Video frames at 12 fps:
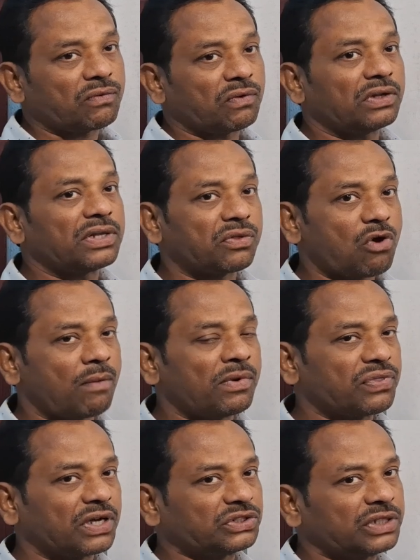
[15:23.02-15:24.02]
the
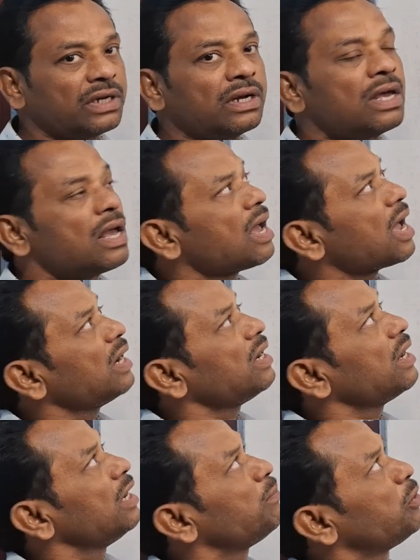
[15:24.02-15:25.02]
comment section.
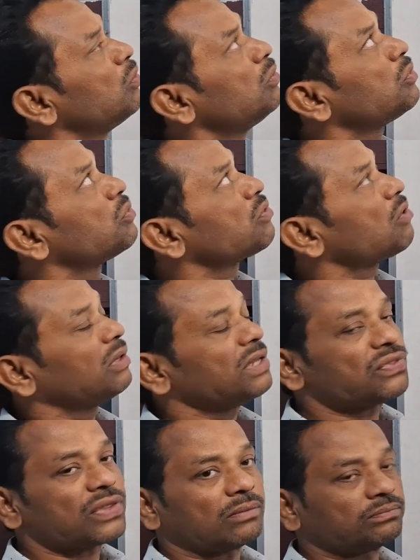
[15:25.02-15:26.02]
I'll help you to solve
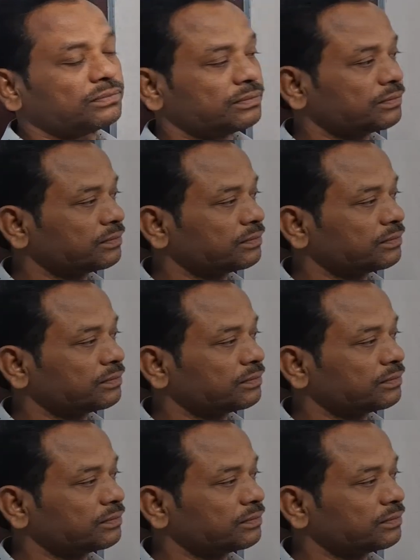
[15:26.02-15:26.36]
this sum.